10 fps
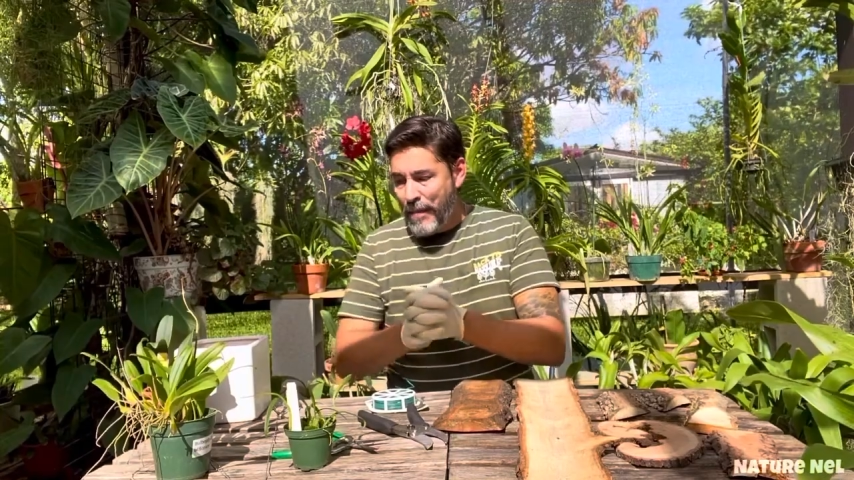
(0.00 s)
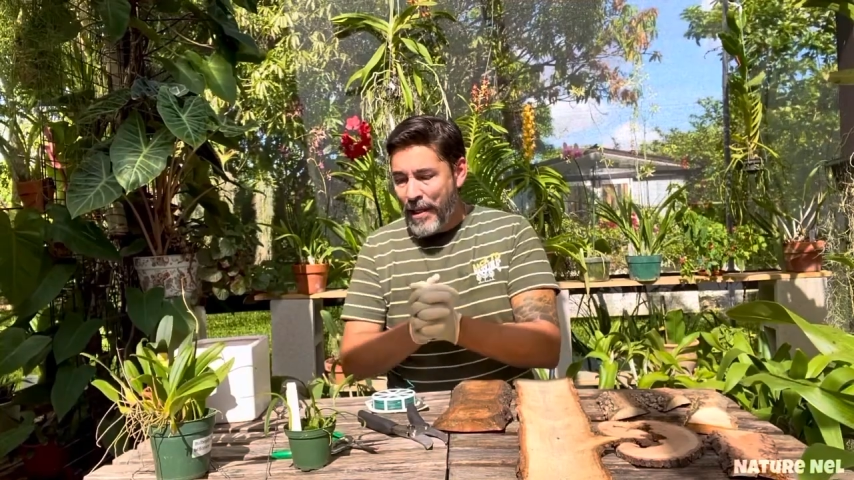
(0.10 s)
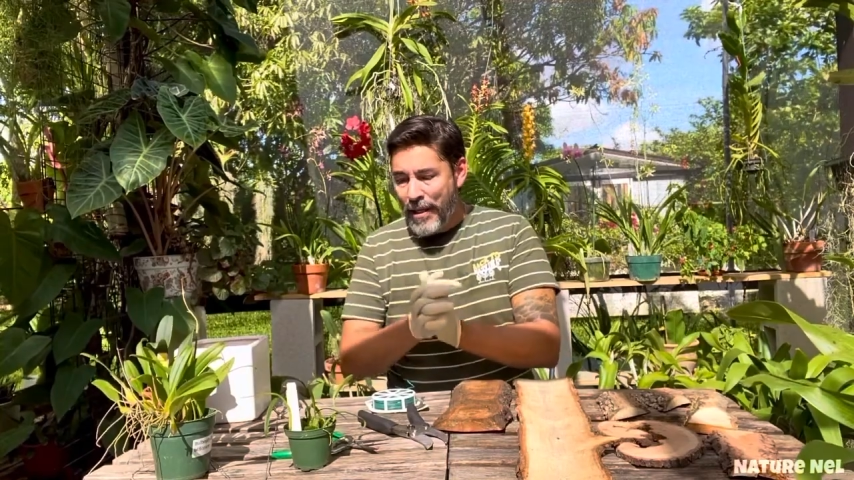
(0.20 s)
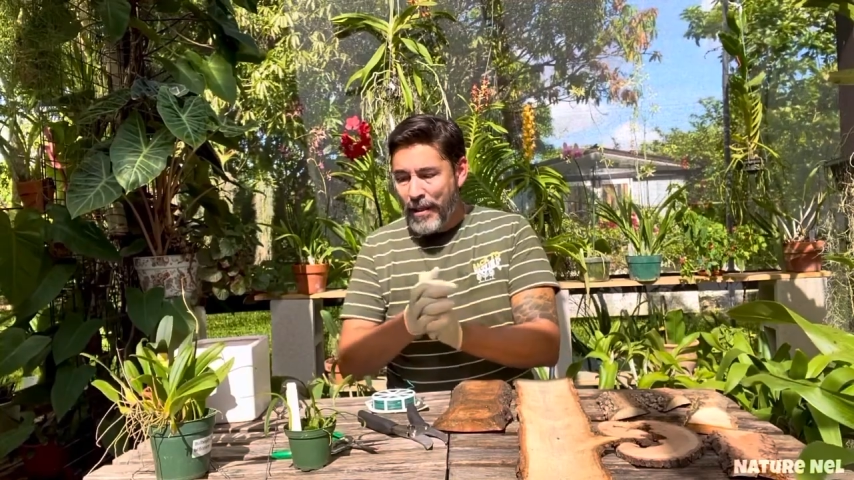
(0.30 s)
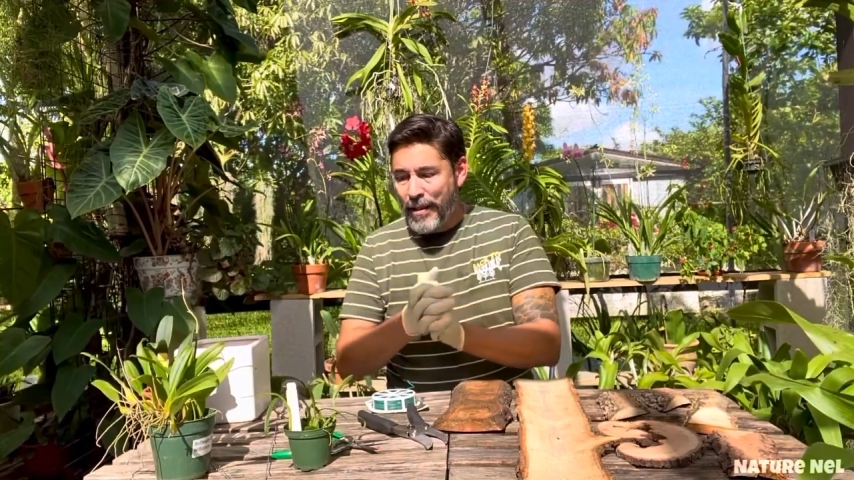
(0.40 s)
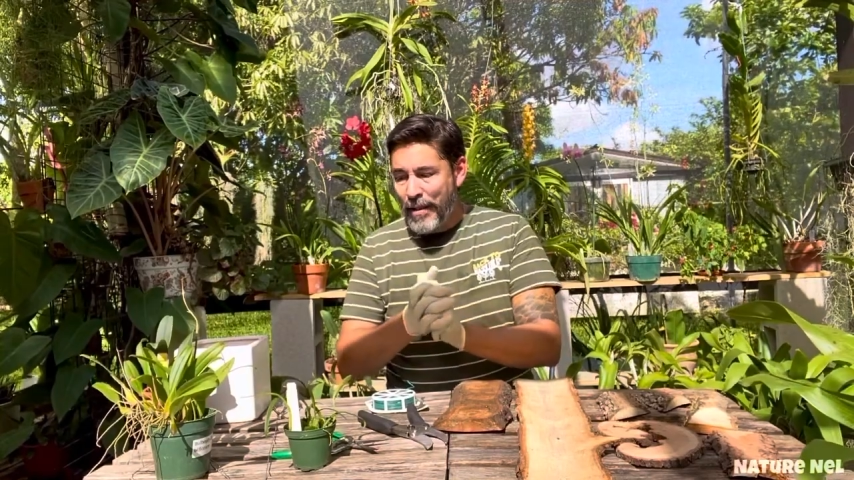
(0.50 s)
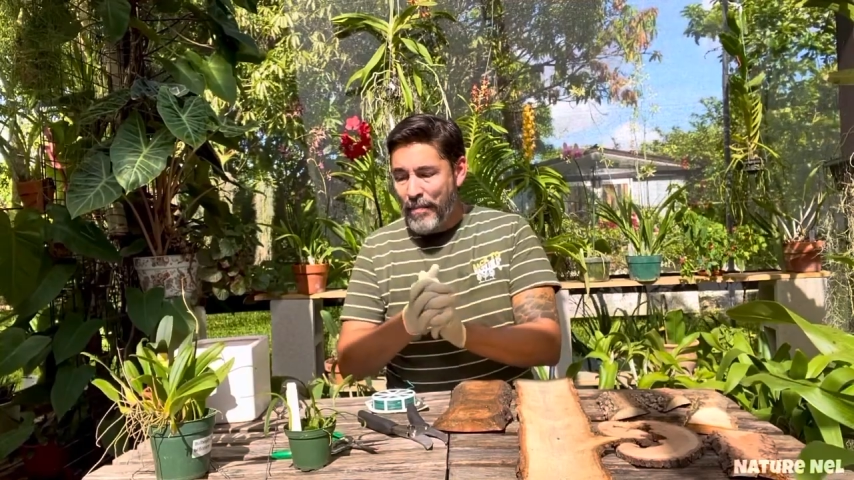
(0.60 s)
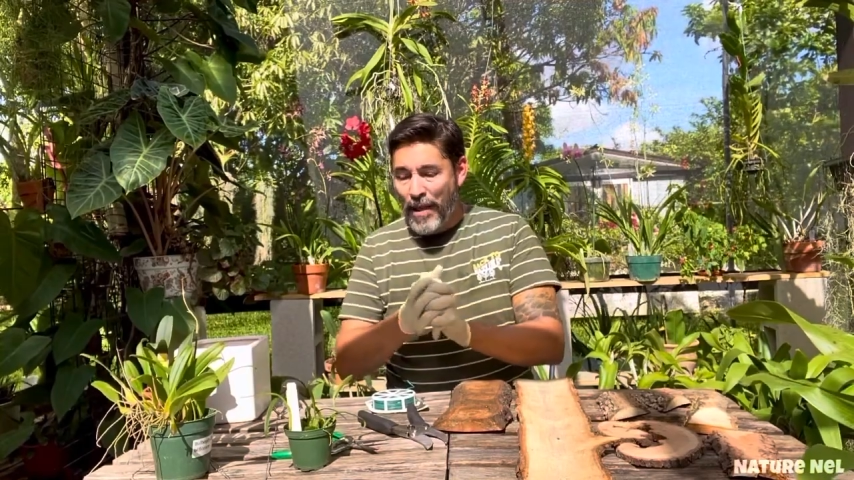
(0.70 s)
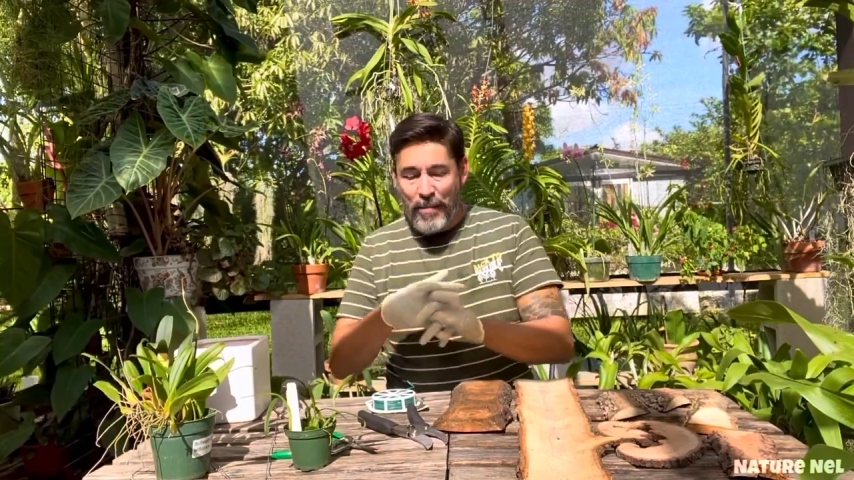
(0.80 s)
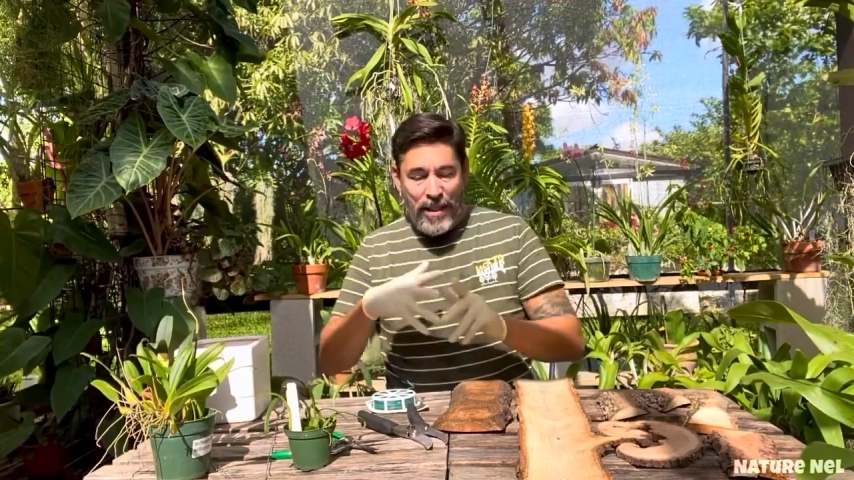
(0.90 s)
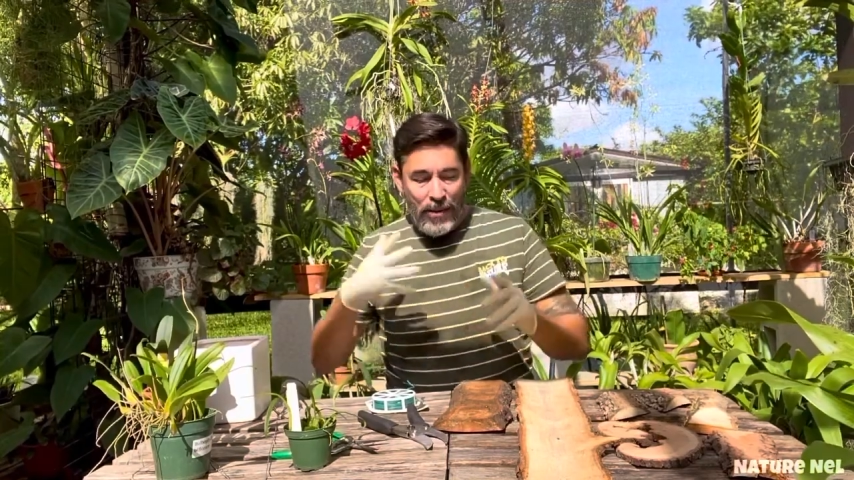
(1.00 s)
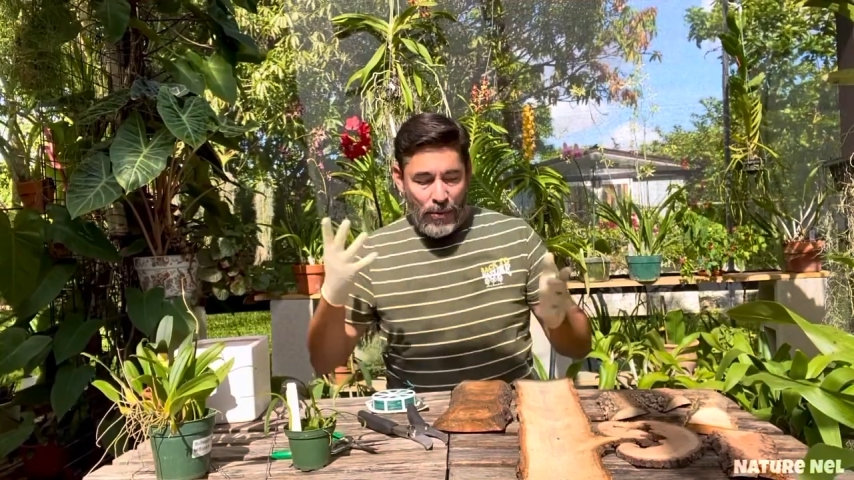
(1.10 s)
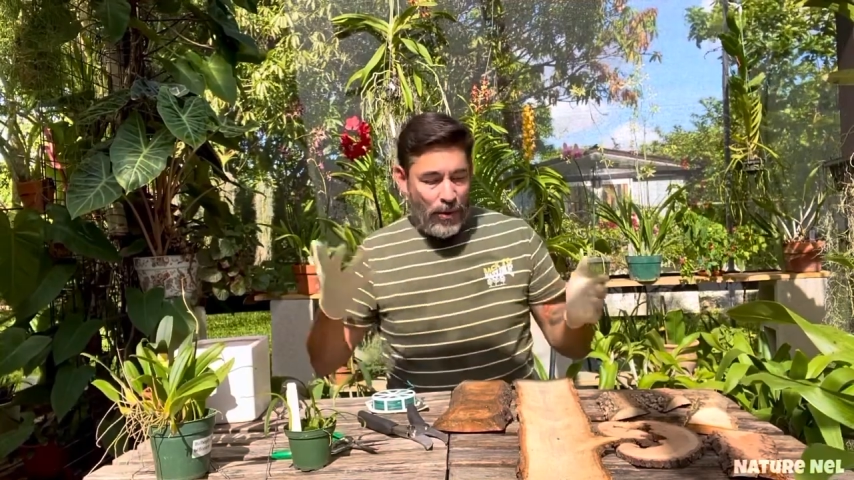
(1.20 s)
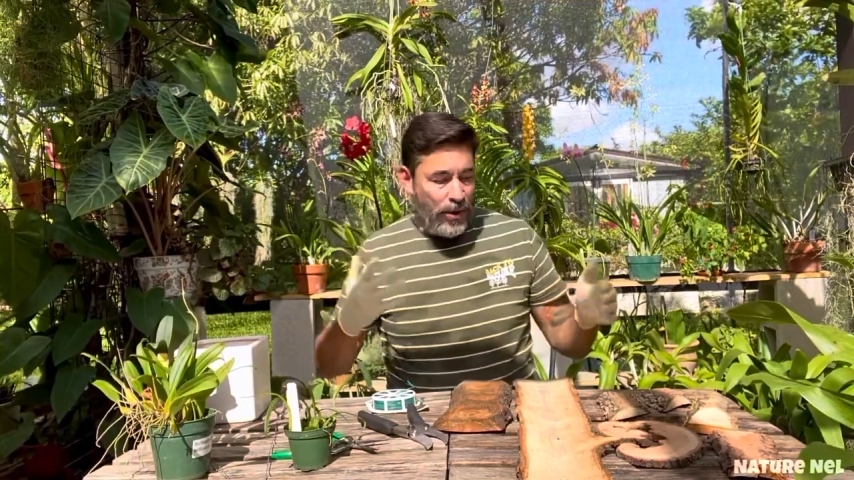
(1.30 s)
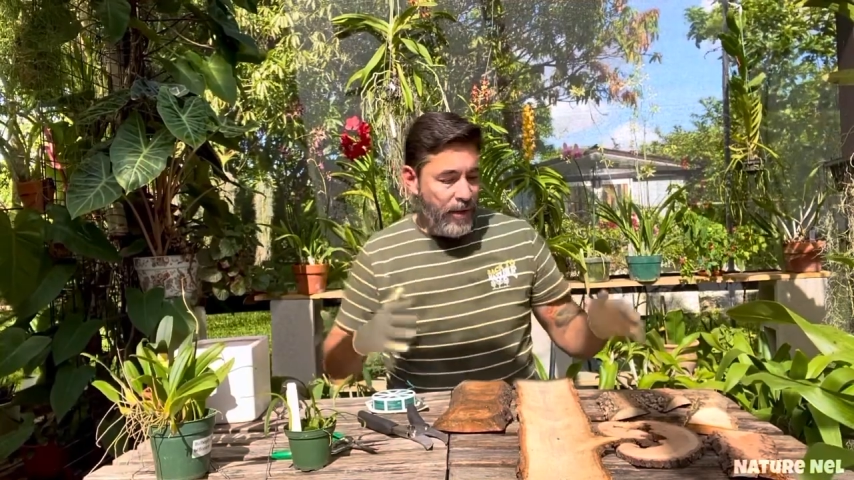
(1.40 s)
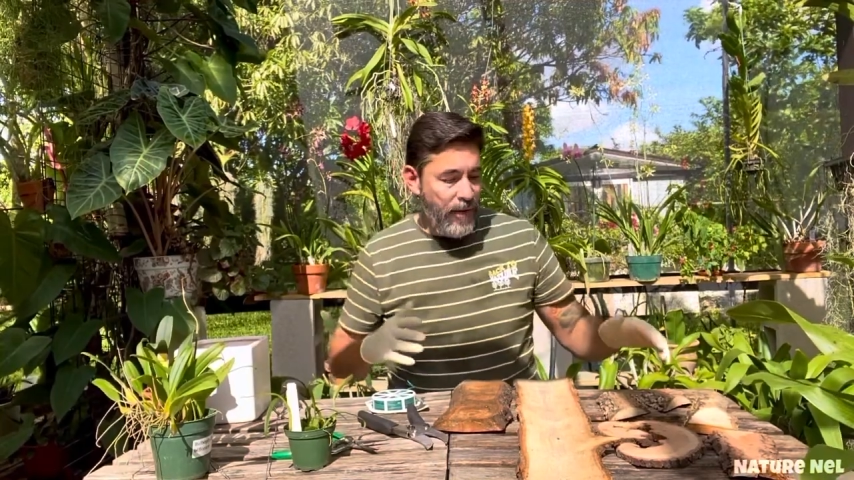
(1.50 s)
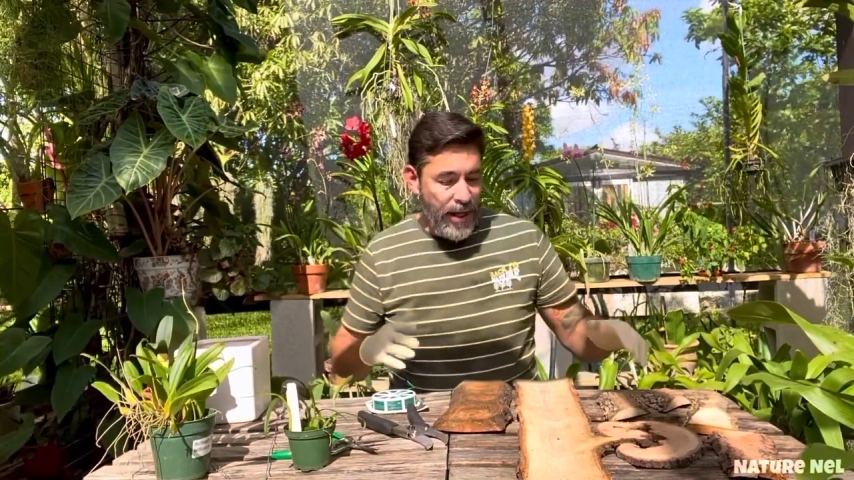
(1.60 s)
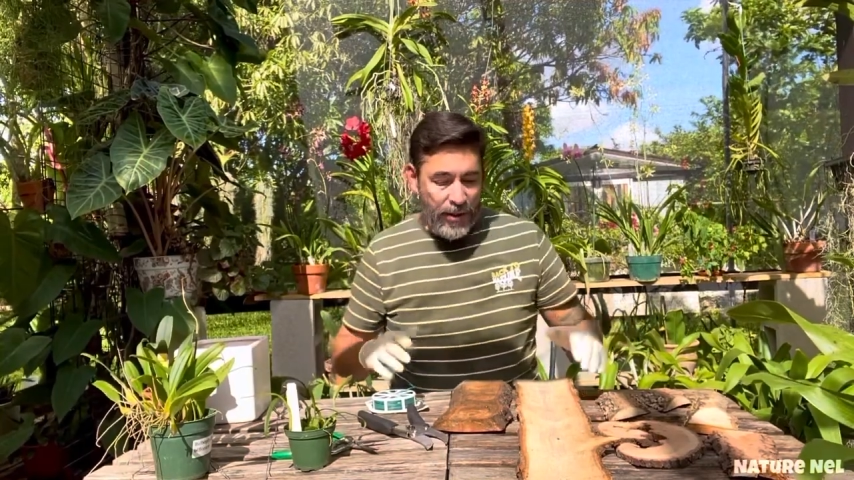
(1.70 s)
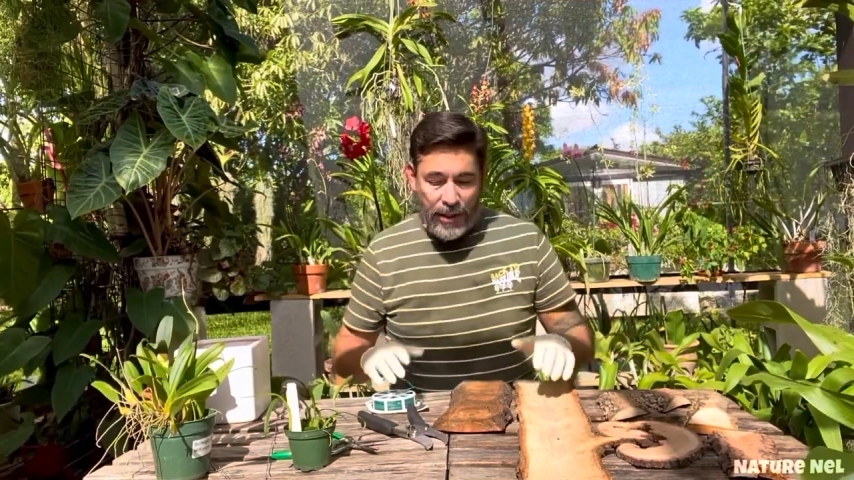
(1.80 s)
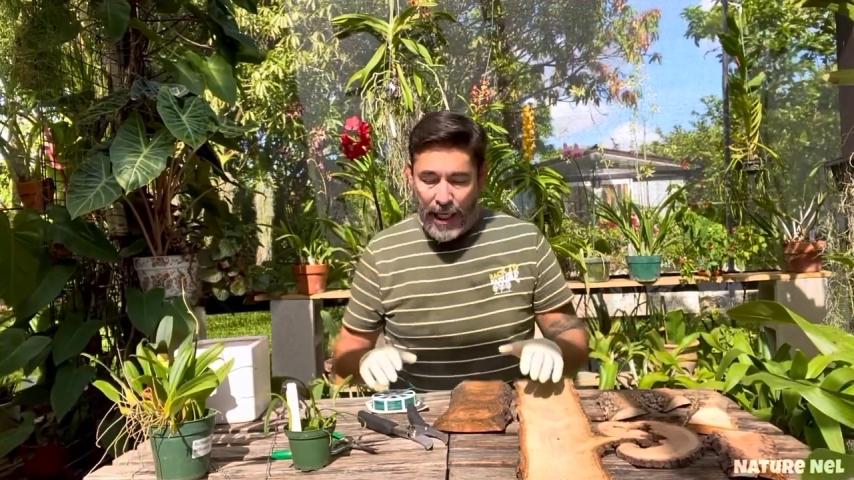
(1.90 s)
because I'm I'm in the world of
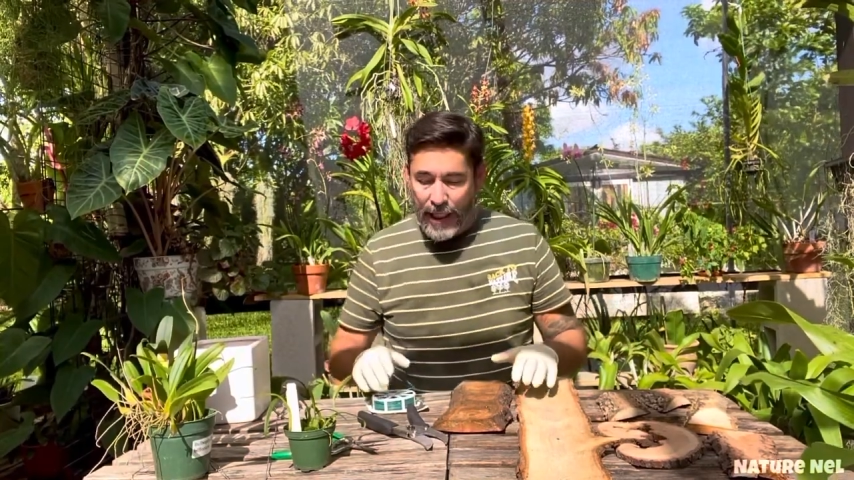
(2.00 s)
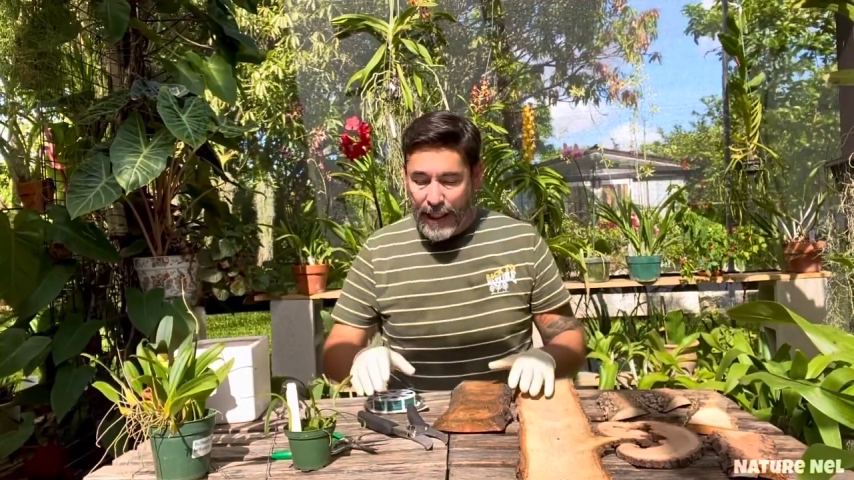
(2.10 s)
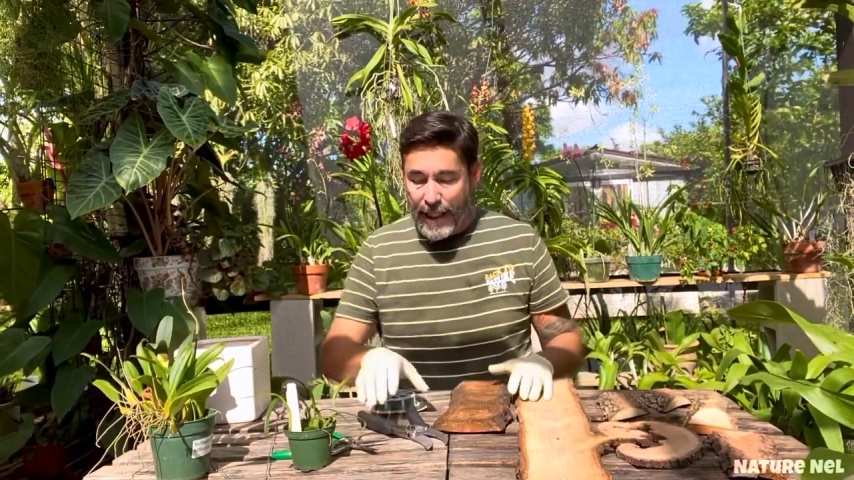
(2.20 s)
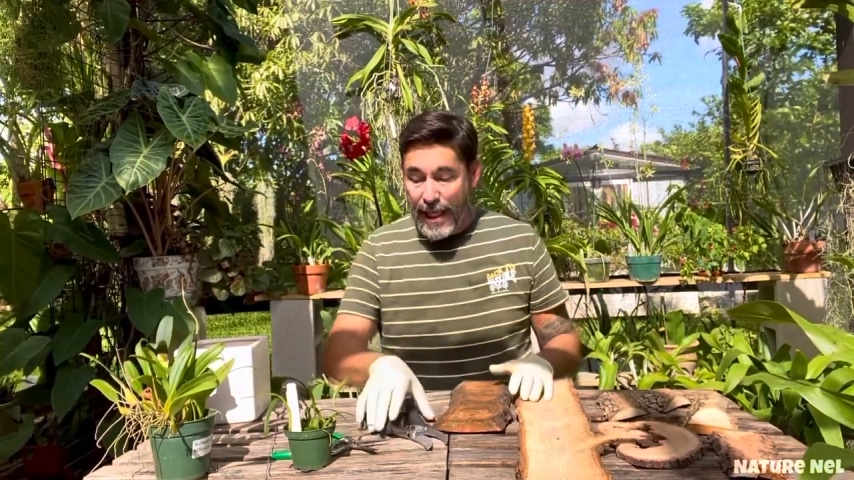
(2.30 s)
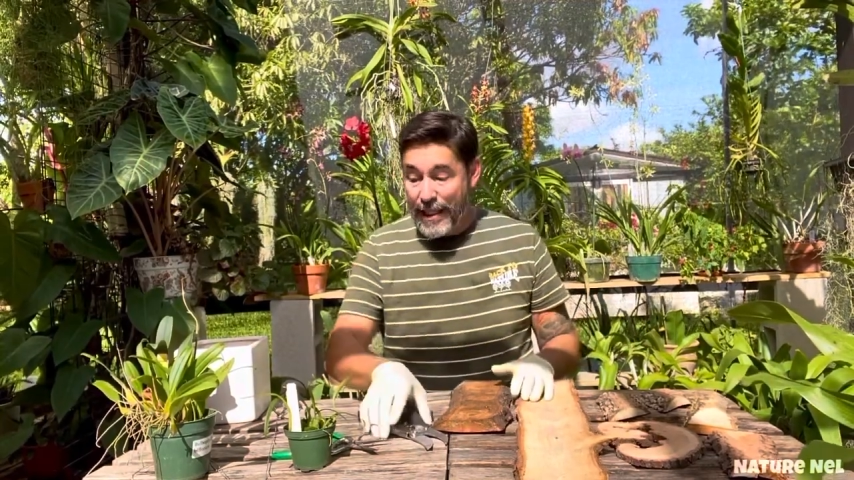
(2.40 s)
hairstyling,